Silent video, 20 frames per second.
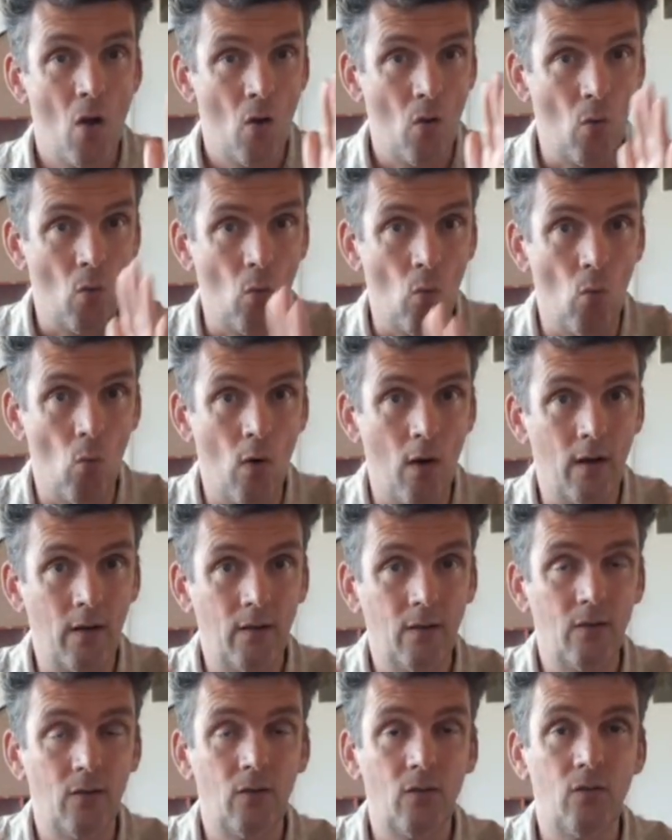
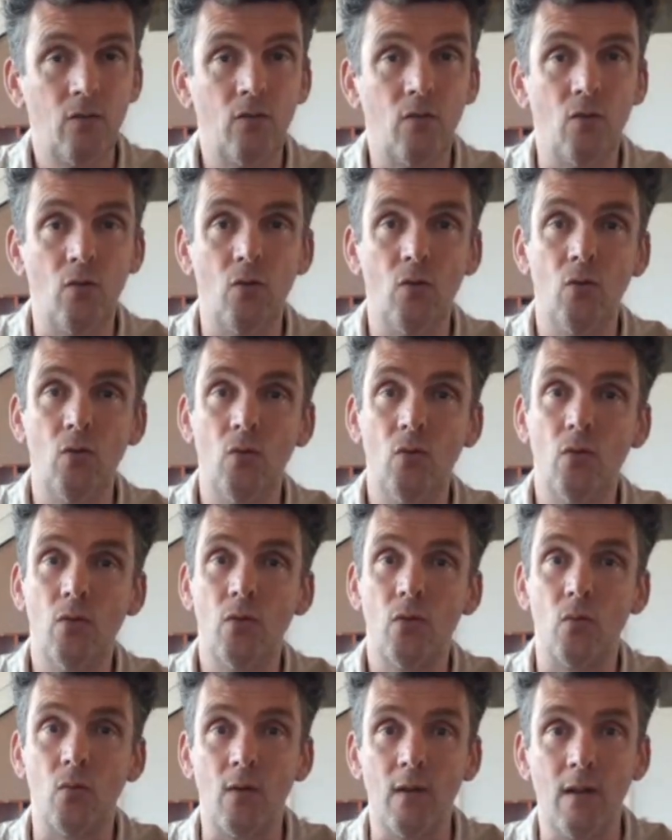1, 2,
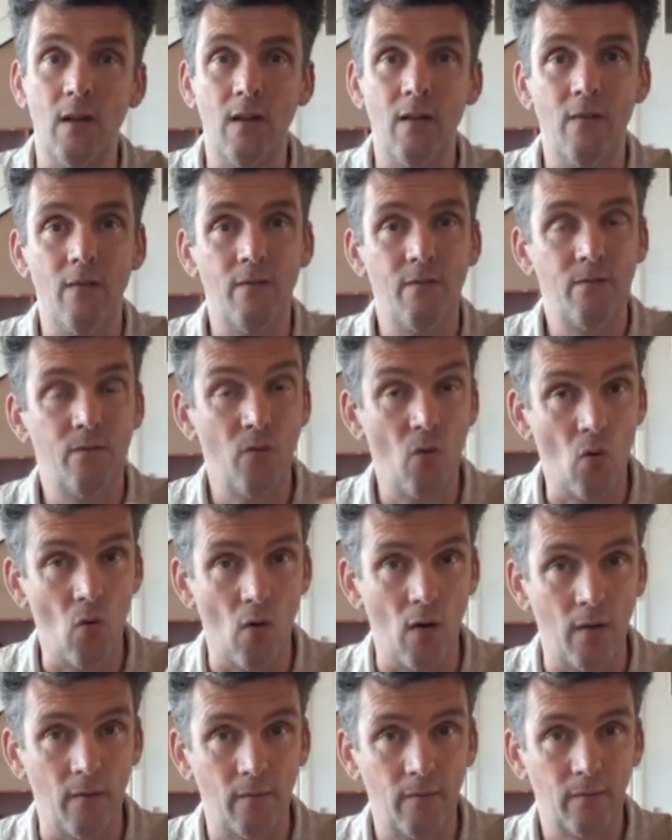3,
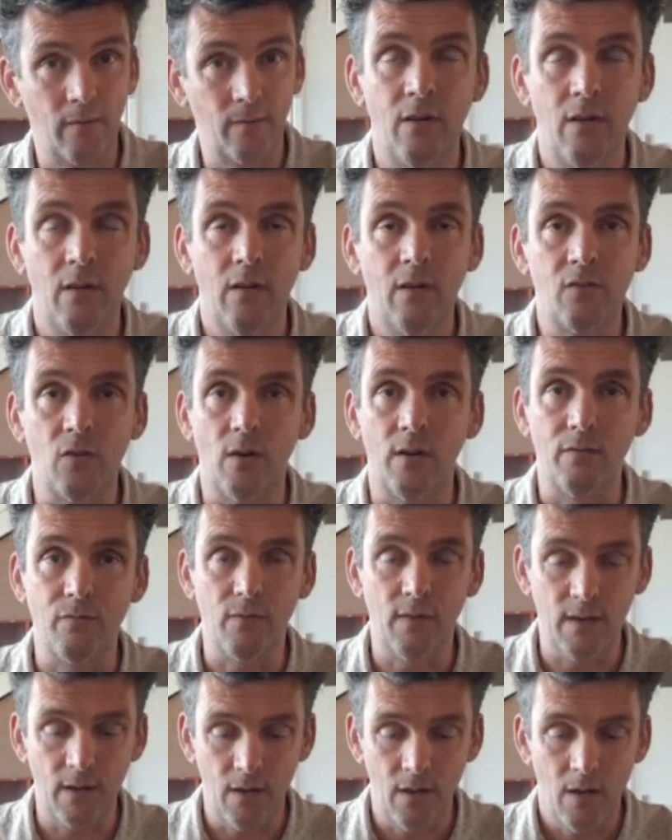4. So if
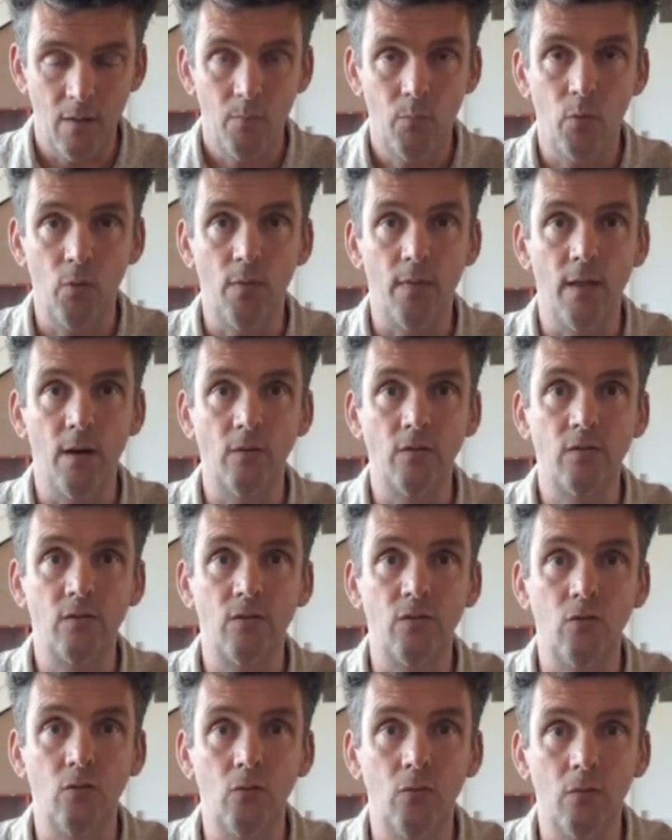we put those
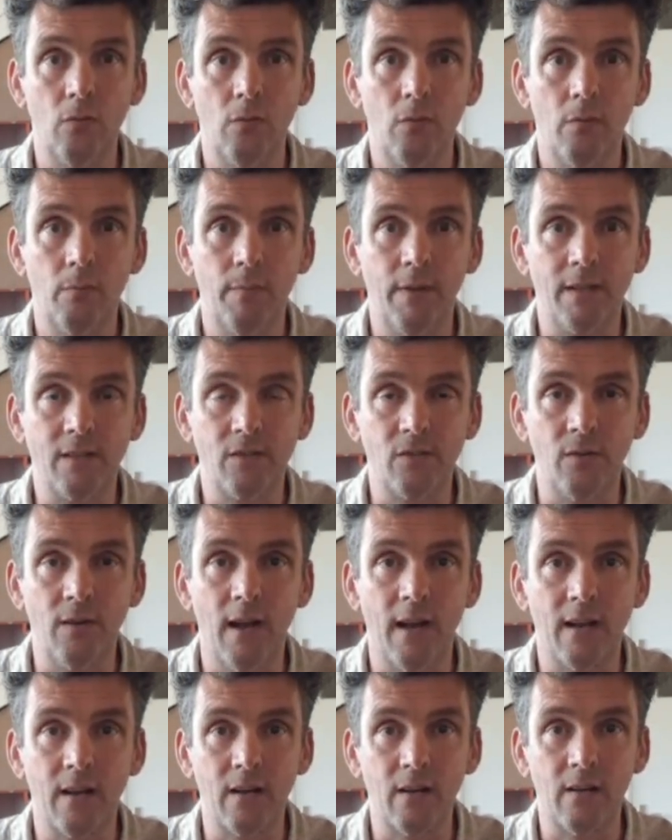2 bits
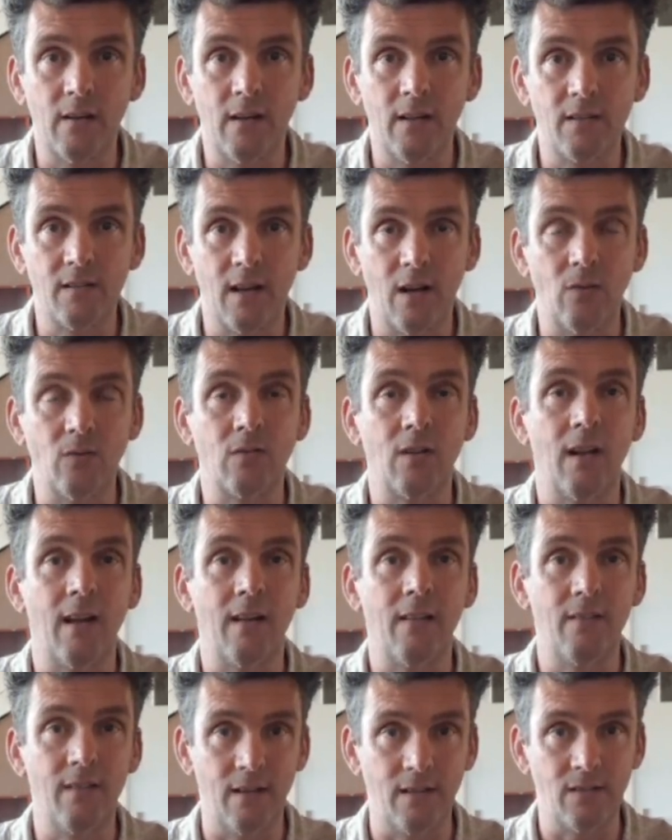together, it sounds
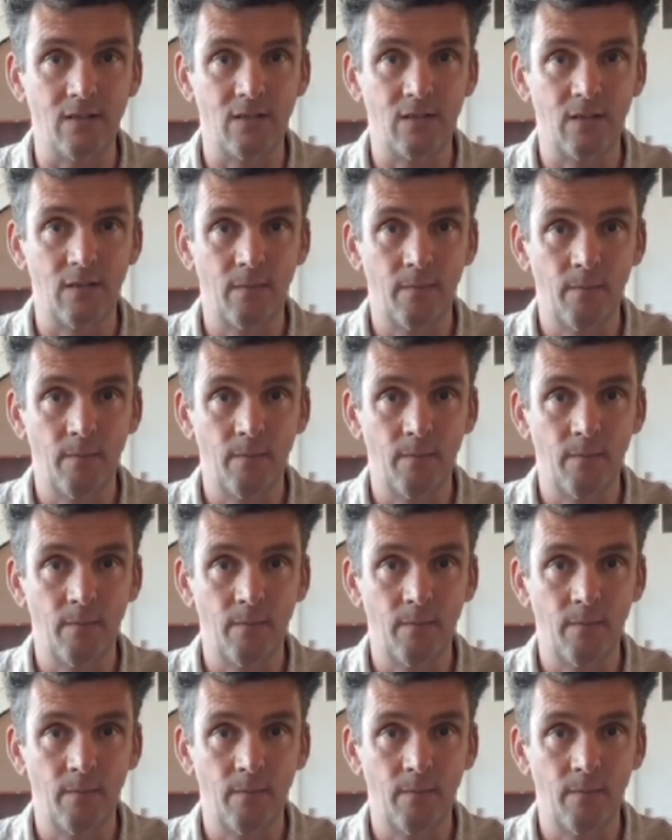like this.